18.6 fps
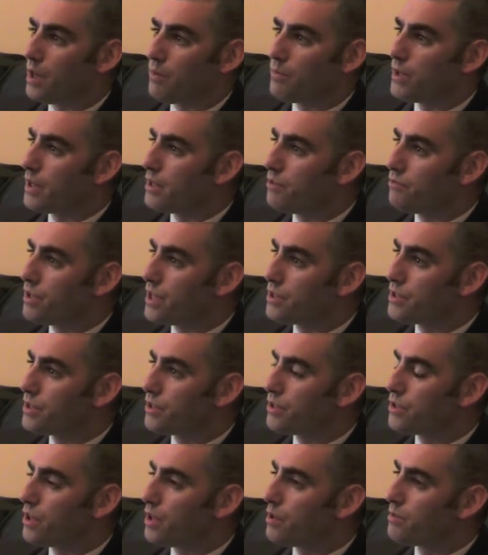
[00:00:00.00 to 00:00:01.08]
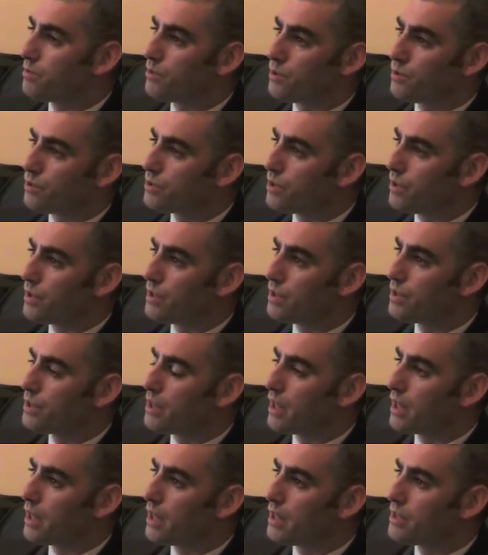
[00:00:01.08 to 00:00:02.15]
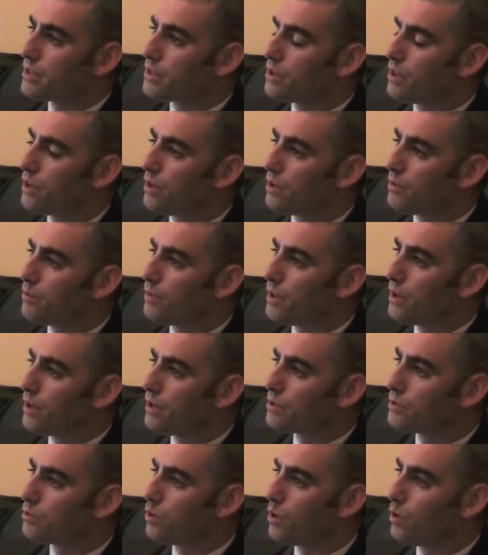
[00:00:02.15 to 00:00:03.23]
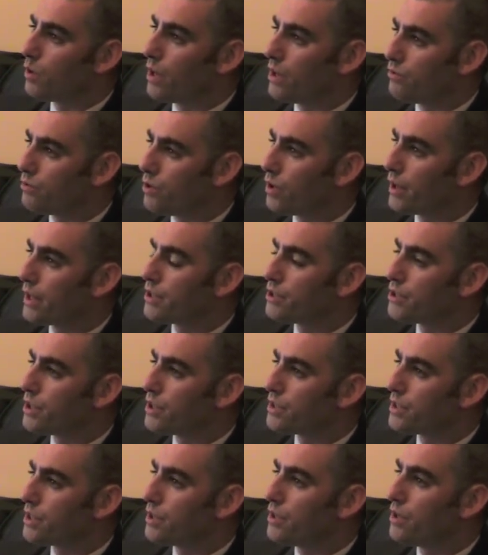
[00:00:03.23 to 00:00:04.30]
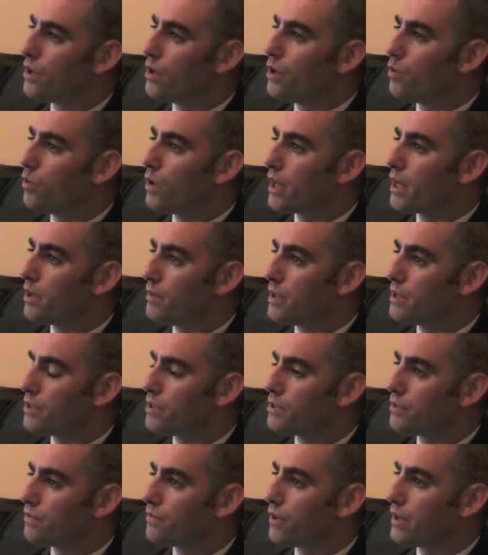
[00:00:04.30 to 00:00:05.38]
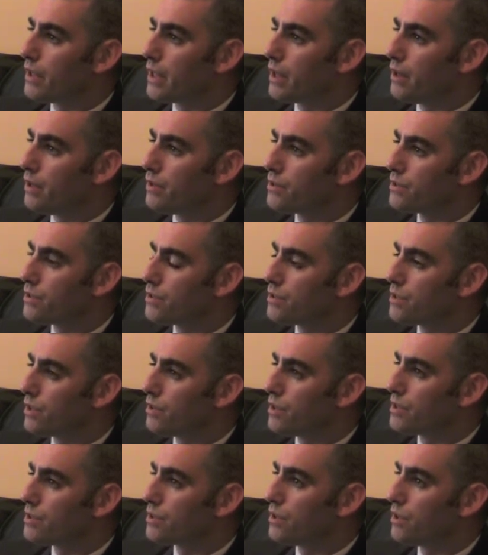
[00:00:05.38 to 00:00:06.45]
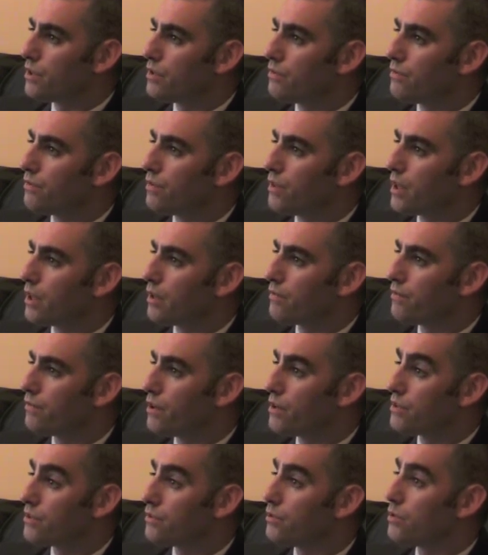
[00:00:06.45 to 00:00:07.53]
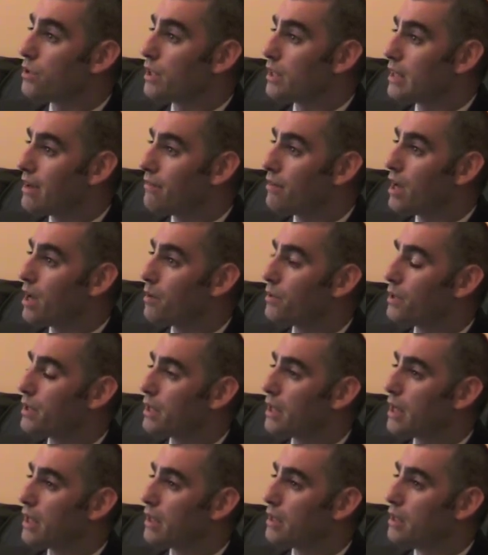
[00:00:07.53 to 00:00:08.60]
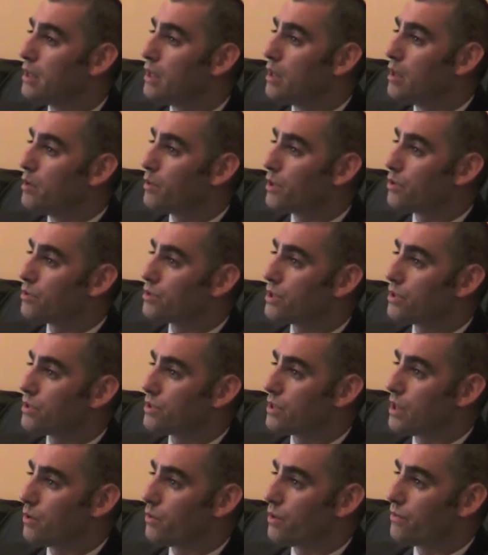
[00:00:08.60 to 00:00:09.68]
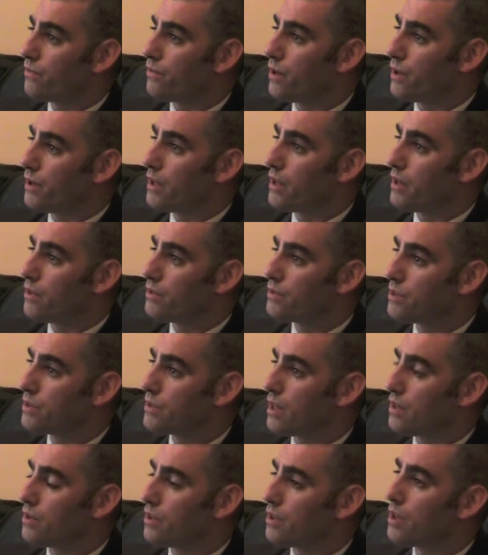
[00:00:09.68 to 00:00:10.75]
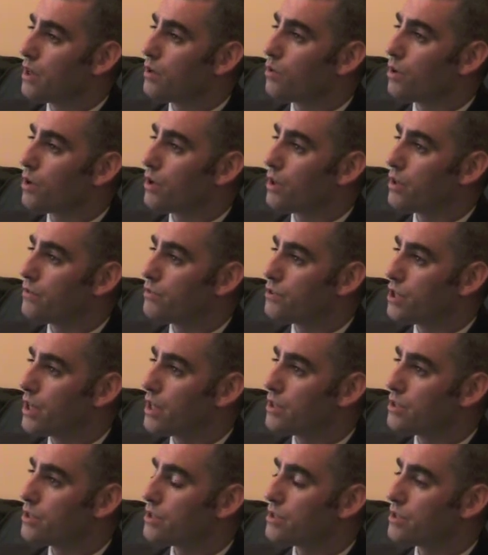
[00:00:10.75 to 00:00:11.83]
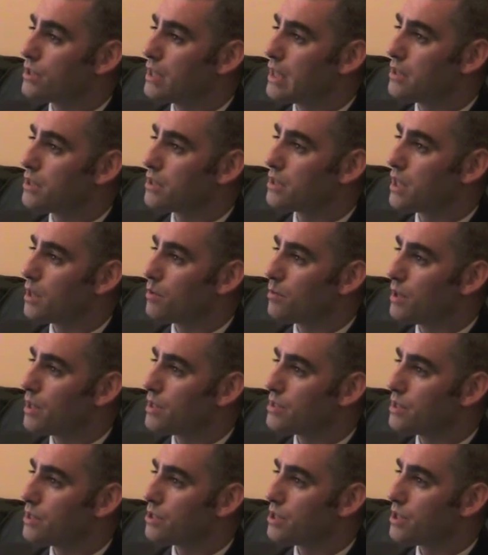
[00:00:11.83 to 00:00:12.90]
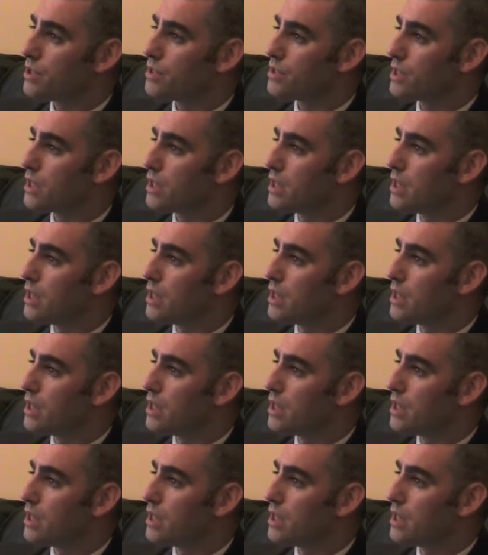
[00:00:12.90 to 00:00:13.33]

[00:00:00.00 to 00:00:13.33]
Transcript: in recent times, but also in decades gone past. What went wrong in Jersey? We're committed to finding answers, so this kind of thing, first of all, can never happen again, but also so that we find the answers out and know what kind of changes need to take place in Jersey.